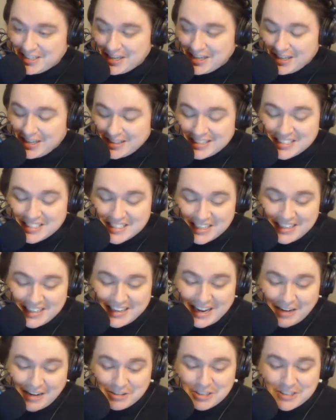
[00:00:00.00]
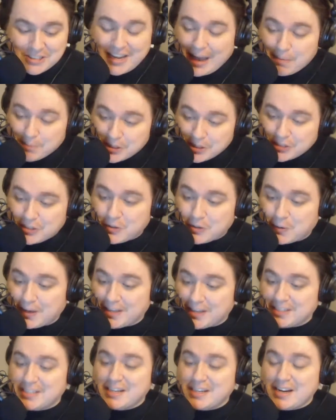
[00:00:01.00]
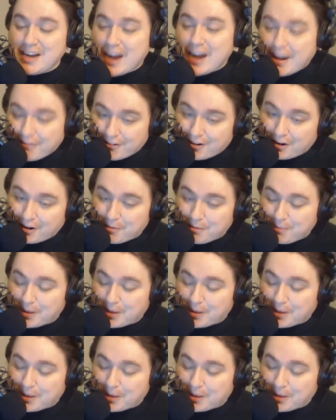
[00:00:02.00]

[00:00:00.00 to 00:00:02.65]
The City Council's ineptitude has never